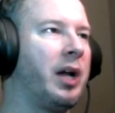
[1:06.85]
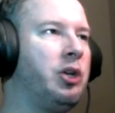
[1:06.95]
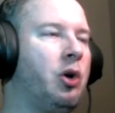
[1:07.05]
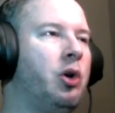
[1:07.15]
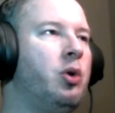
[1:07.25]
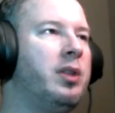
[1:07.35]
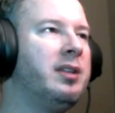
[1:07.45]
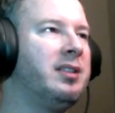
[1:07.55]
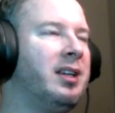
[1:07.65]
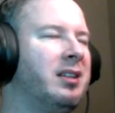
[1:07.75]
I don't know who
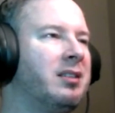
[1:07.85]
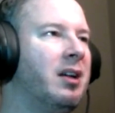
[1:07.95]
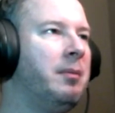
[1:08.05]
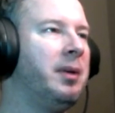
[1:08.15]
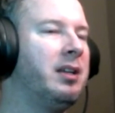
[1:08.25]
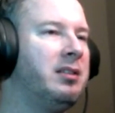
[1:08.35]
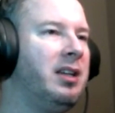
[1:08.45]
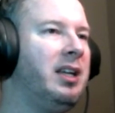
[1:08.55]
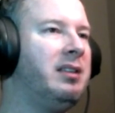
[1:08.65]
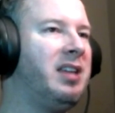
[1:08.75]
this is because you
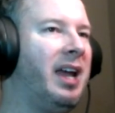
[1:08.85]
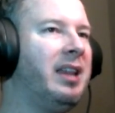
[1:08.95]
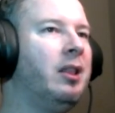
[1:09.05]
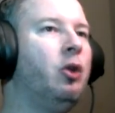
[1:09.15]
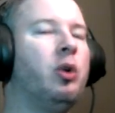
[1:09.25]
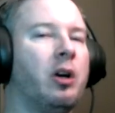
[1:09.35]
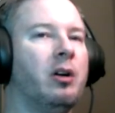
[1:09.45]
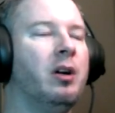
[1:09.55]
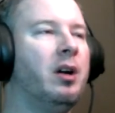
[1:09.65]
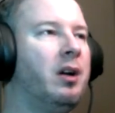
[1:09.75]
need 10 Lunar,